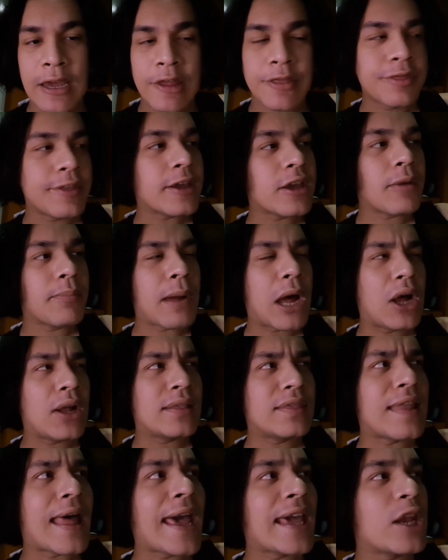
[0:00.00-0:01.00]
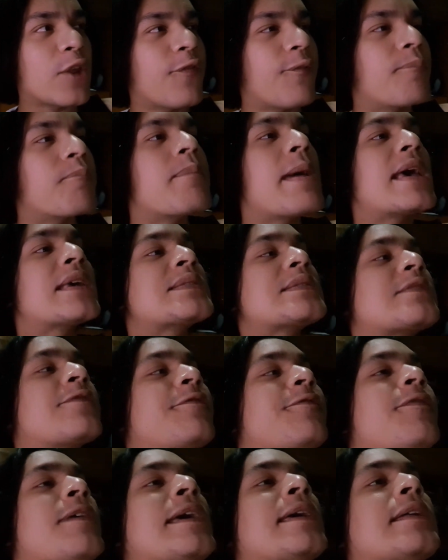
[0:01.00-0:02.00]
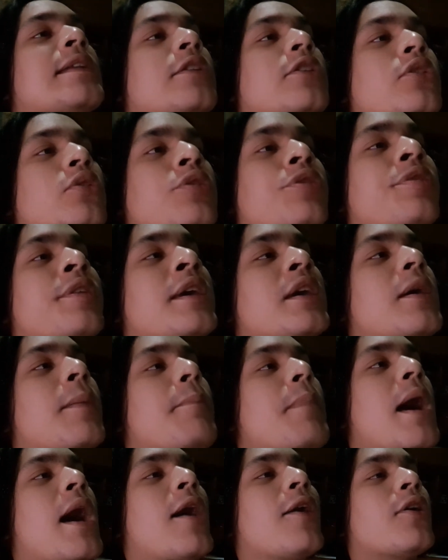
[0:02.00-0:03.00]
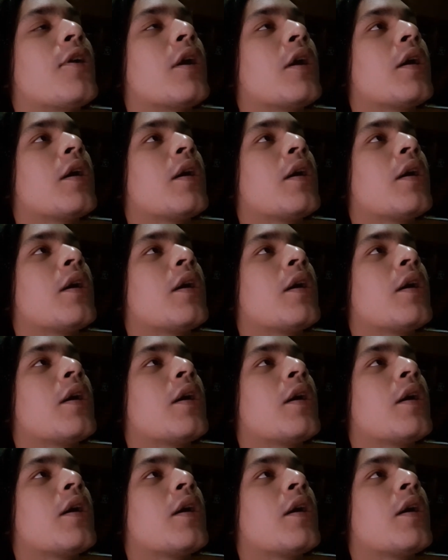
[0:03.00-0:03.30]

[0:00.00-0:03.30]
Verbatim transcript: Think about line of best fit, dude. Think about